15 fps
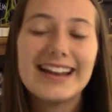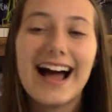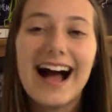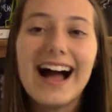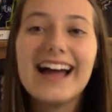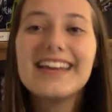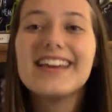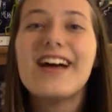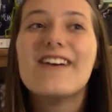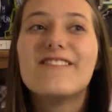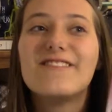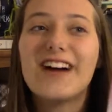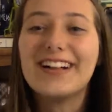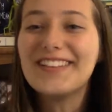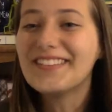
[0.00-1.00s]
I
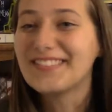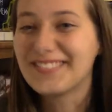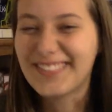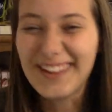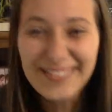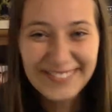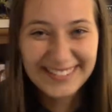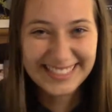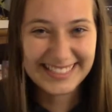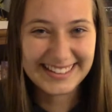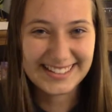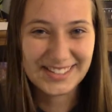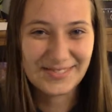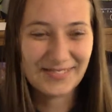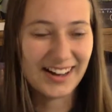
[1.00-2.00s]
fell in love with
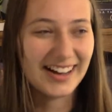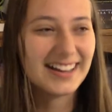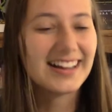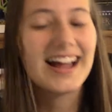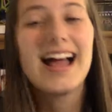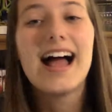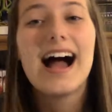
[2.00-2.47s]
this book.